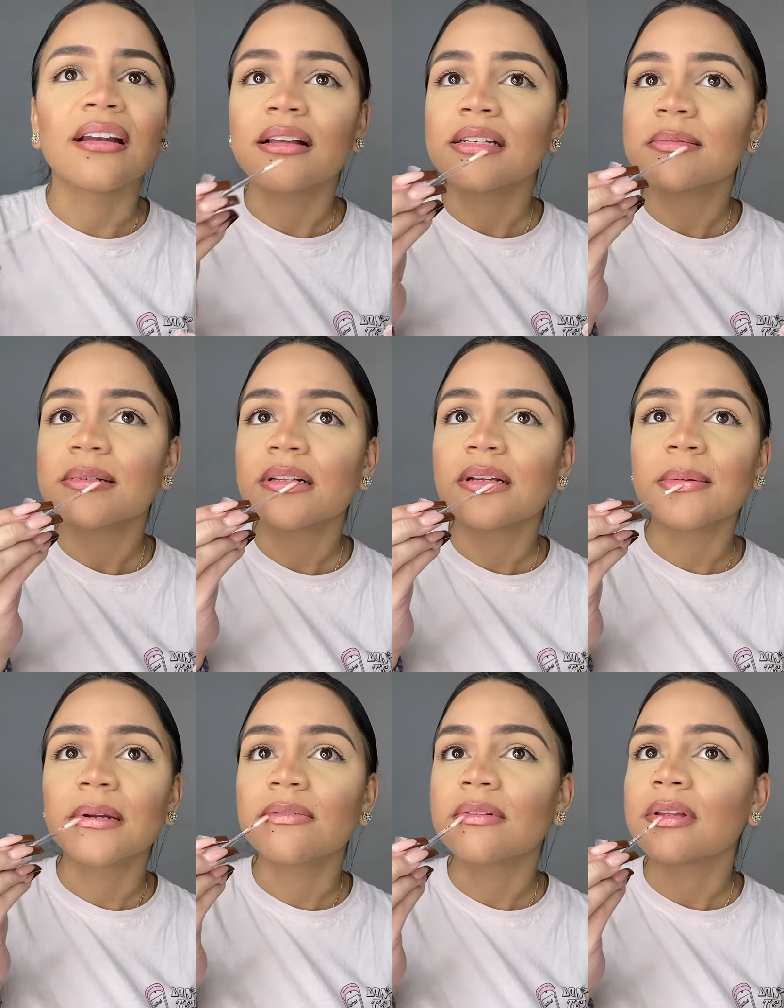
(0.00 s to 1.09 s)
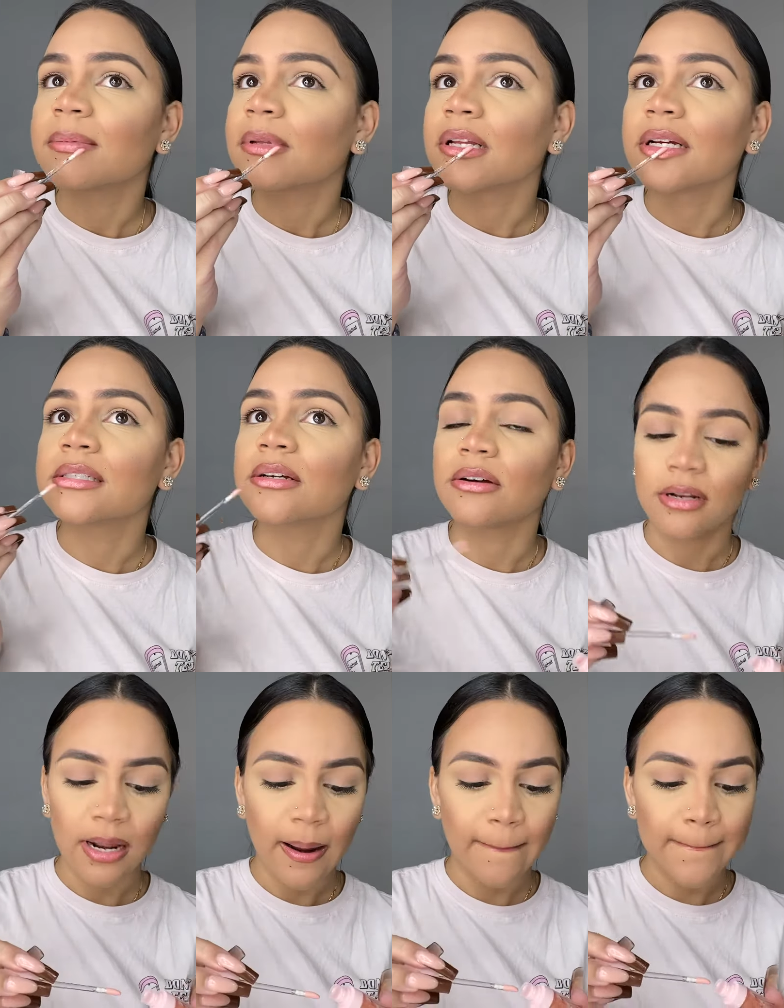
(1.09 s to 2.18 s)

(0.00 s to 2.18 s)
Let's put a little bit of lip gloss on.